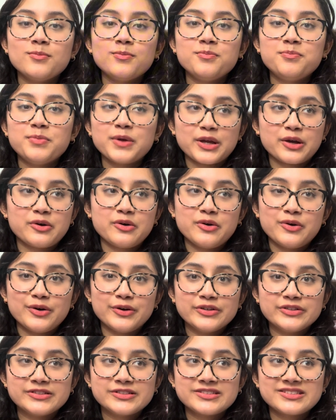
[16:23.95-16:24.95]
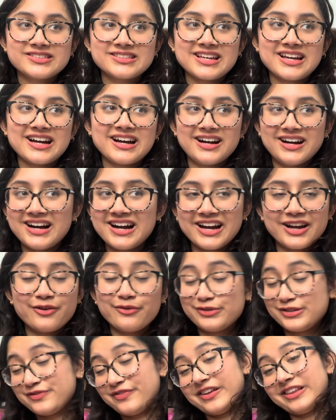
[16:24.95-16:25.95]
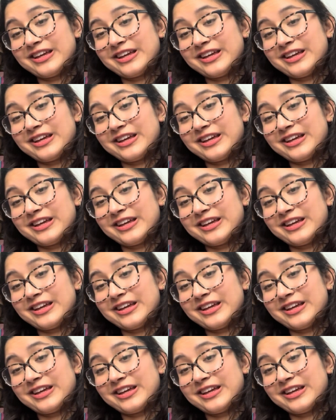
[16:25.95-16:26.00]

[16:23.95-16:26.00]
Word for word: because I always felt